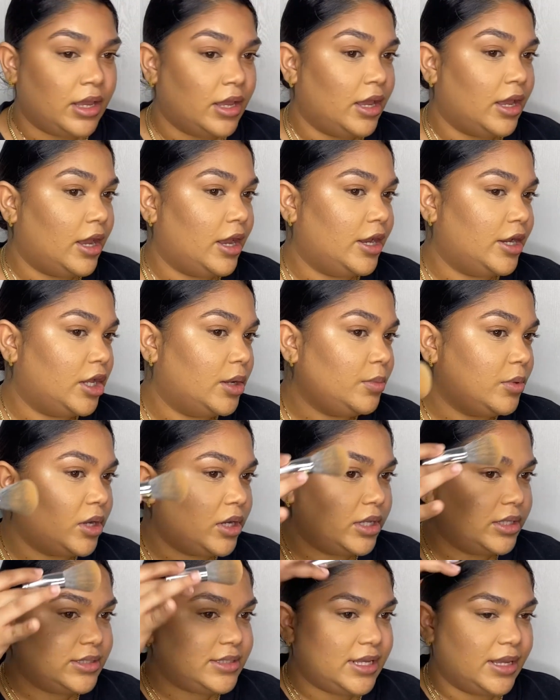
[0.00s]
And I'm gonna
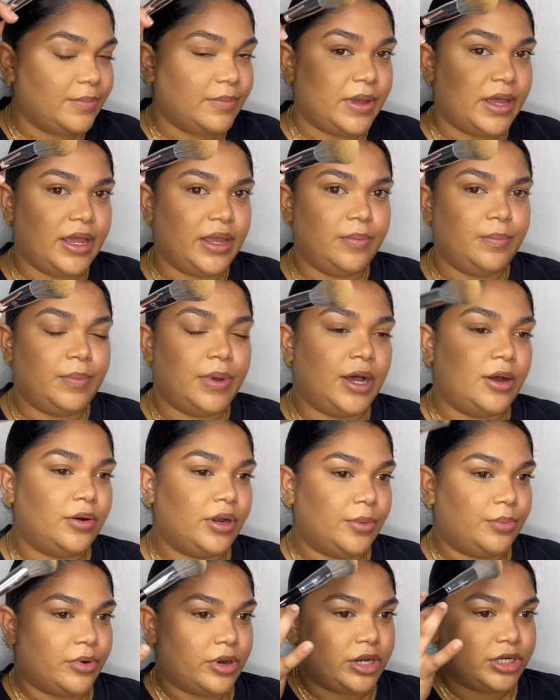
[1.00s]
take my powder
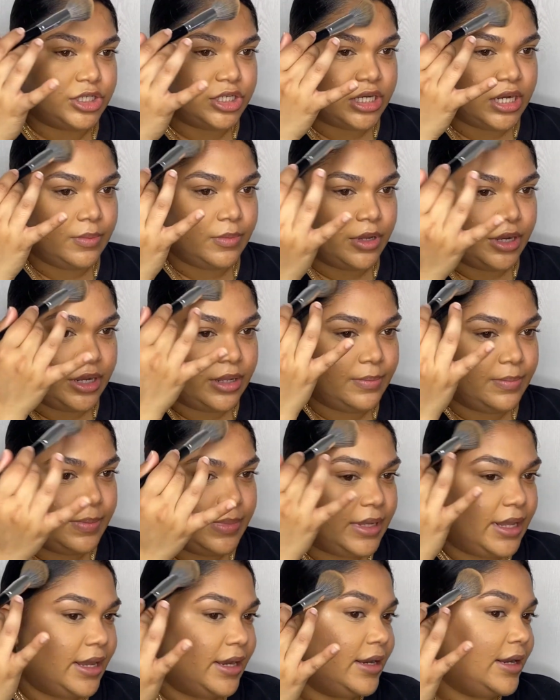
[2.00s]
brush and I'm gonna
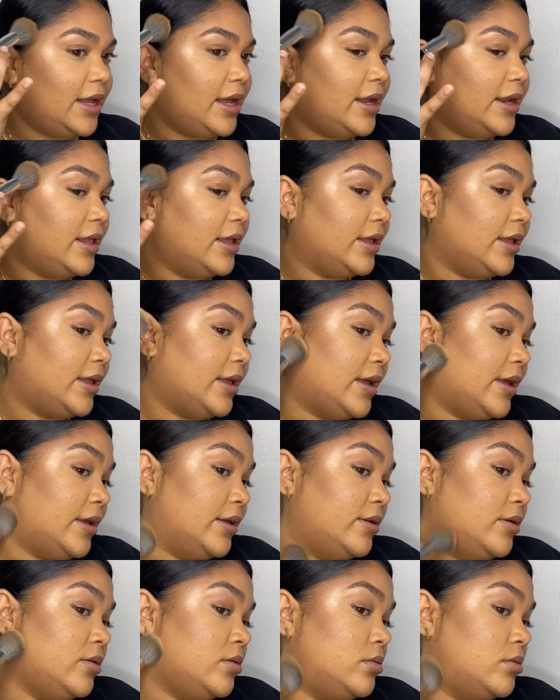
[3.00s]
blend that again.